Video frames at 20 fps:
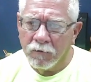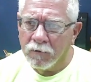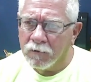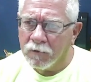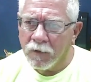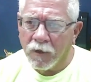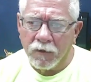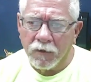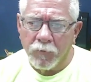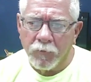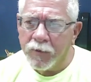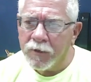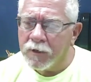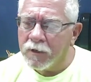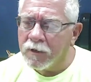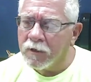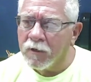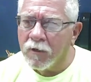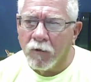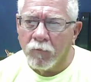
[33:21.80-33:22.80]
not
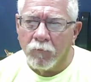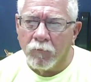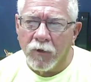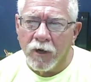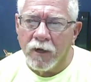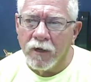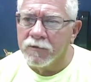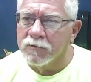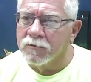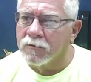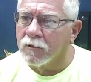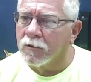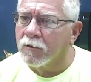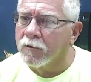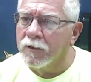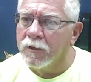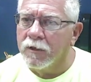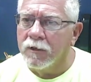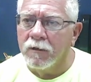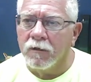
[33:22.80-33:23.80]
depending on race or
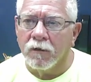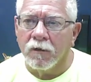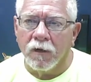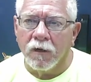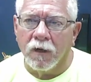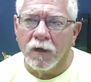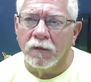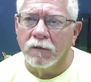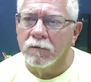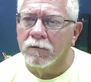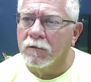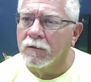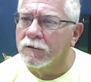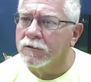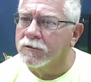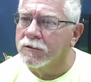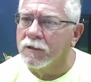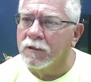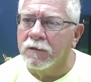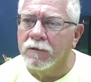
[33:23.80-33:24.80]
creed or color or
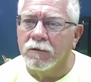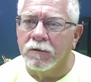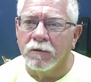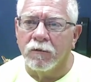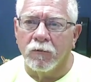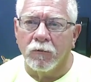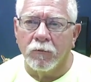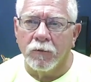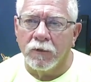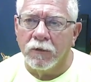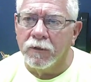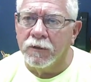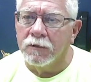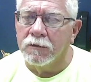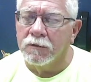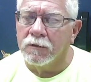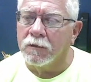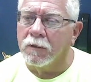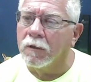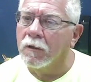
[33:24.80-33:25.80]
gender or
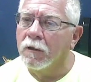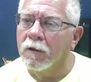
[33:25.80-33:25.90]
religion,